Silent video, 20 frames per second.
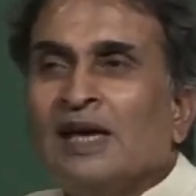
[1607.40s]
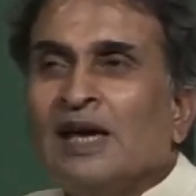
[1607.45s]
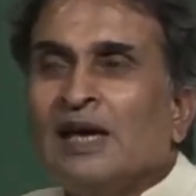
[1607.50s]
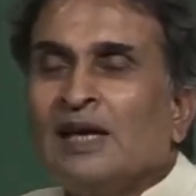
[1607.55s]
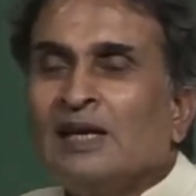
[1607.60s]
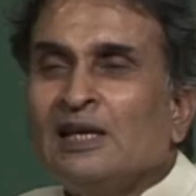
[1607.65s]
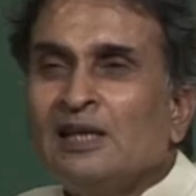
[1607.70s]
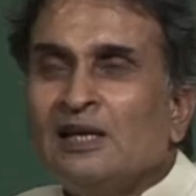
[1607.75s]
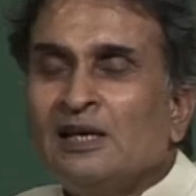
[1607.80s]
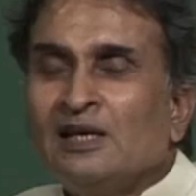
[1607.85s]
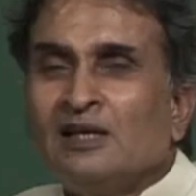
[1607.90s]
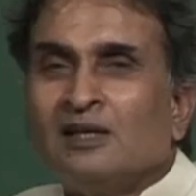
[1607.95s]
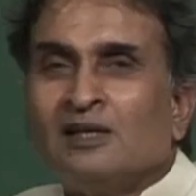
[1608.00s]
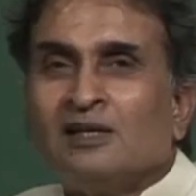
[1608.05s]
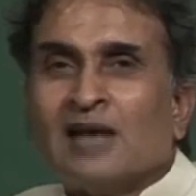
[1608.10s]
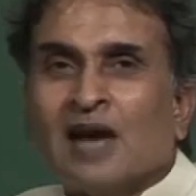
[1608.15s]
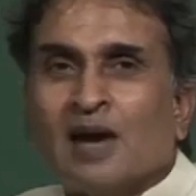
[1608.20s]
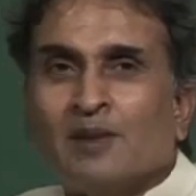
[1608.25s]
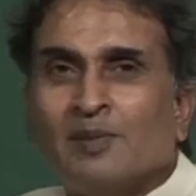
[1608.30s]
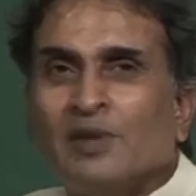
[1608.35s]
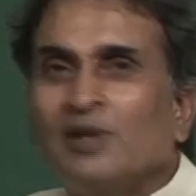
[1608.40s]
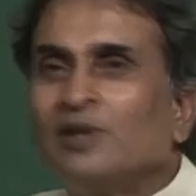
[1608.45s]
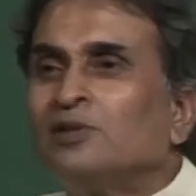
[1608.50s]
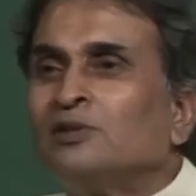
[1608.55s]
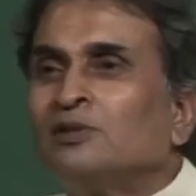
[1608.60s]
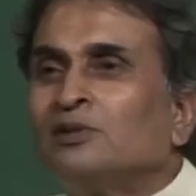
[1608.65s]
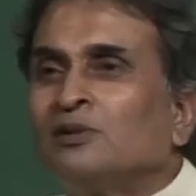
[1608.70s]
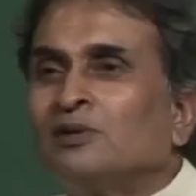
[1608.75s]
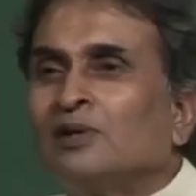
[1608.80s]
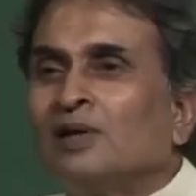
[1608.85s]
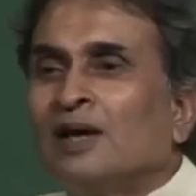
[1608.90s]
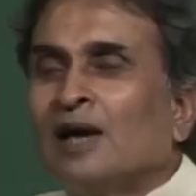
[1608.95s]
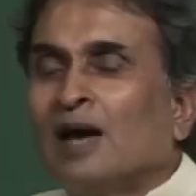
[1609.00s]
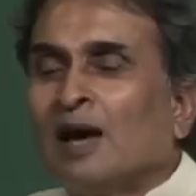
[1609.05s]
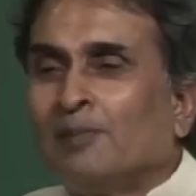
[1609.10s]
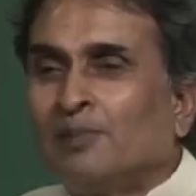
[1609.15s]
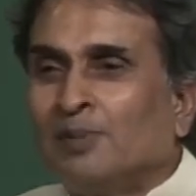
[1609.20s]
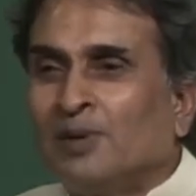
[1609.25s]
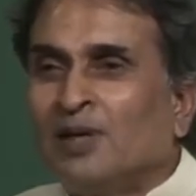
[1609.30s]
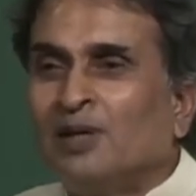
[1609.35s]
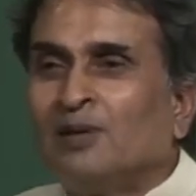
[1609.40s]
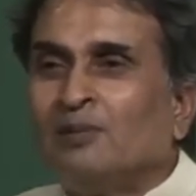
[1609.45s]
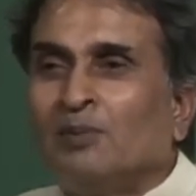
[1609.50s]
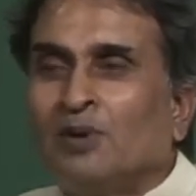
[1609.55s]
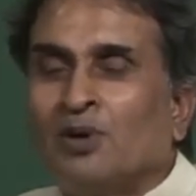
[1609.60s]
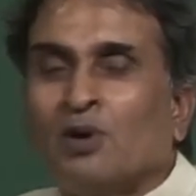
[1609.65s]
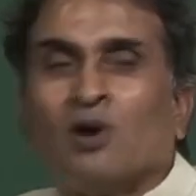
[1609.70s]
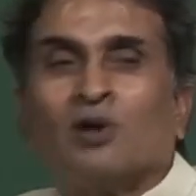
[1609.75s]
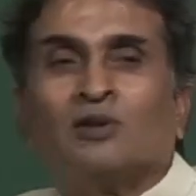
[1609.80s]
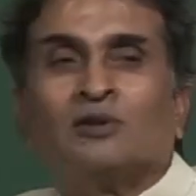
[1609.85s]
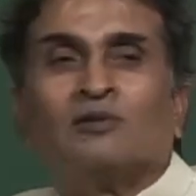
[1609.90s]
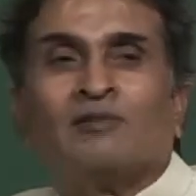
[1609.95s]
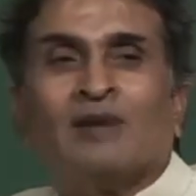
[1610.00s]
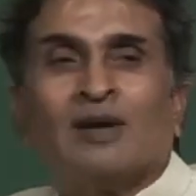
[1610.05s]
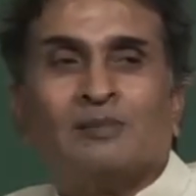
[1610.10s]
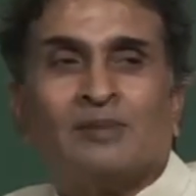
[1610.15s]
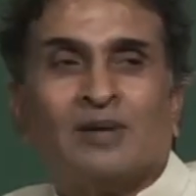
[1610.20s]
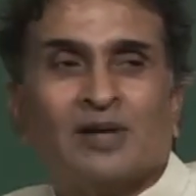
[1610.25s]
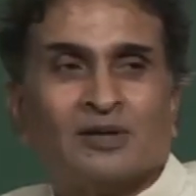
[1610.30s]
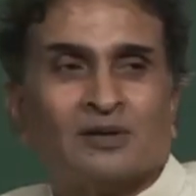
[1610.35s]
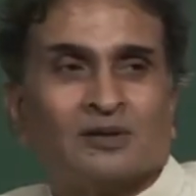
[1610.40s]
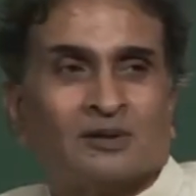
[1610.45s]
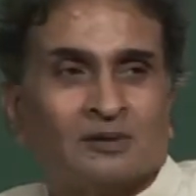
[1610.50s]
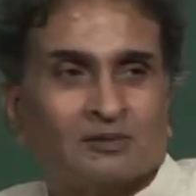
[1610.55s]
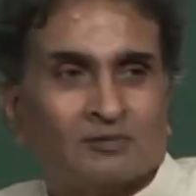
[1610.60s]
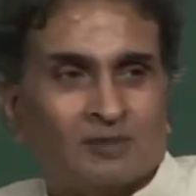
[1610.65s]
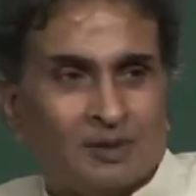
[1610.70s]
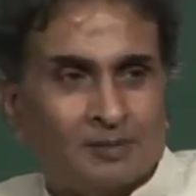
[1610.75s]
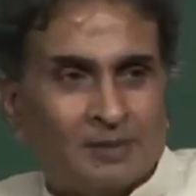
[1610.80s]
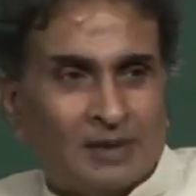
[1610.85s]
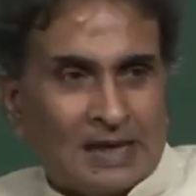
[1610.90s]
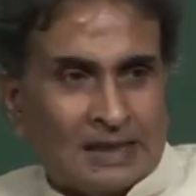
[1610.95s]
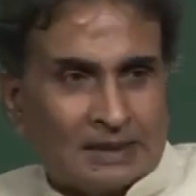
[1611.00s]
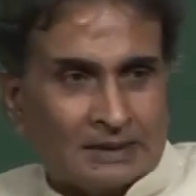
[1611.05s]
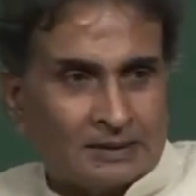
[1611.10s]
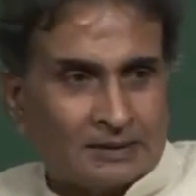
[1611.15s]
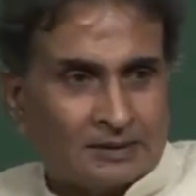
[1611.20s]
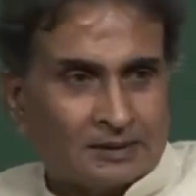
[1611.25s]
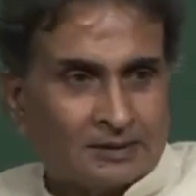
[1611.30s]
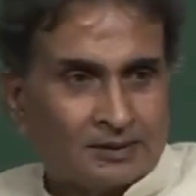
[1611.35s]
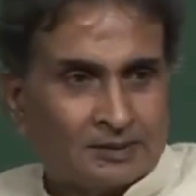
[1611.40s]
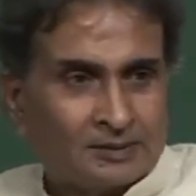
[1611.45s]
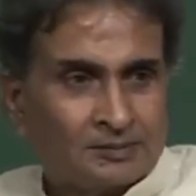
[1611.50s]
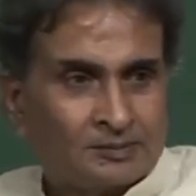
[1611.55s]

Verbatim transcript: any damage happening because of vibration will be less.